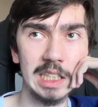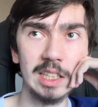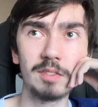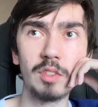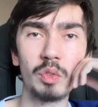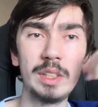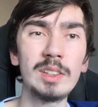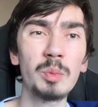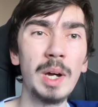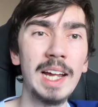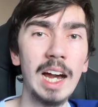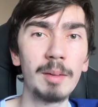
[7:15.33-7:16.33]
the reason
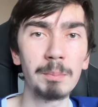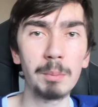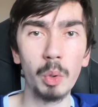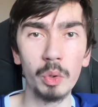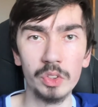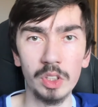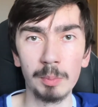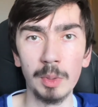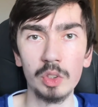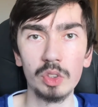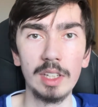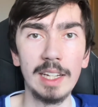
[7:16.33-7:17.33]
why I haven't posted
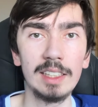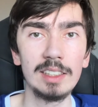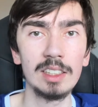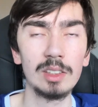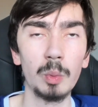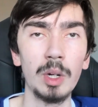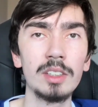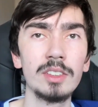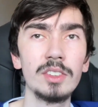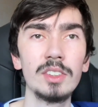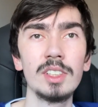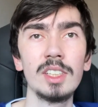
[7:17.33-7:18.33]
much lately as well
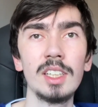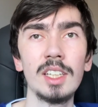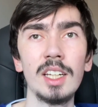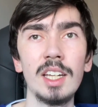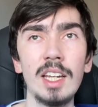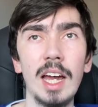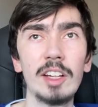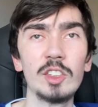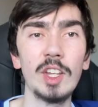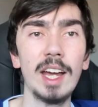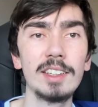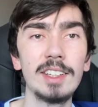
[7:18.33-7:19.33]
is I just
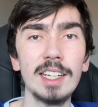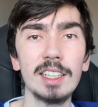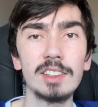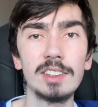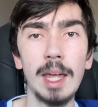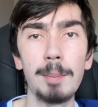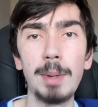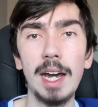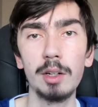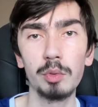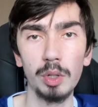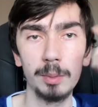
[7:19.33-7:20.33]
had to take a step back
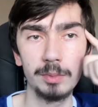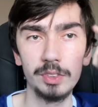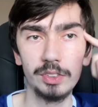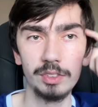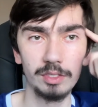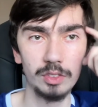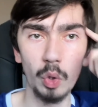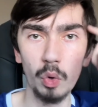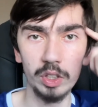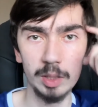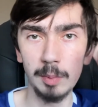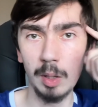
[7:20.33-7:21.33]
from
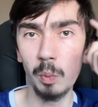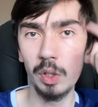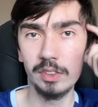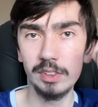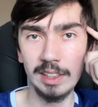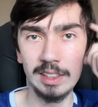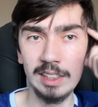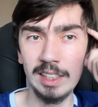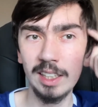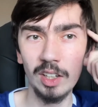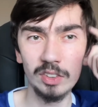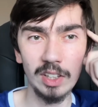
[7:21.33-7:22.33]
talking about what's in here
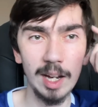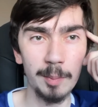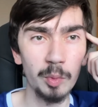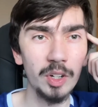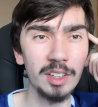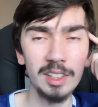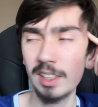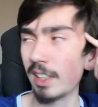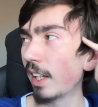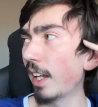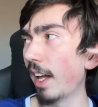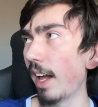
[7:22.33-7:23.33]
on camera.
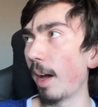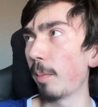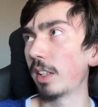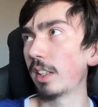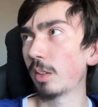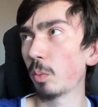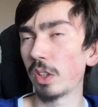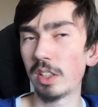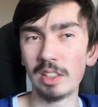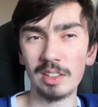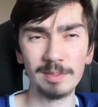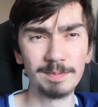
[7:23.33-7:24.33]
I didn't want
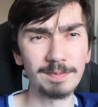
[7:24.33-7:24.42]
to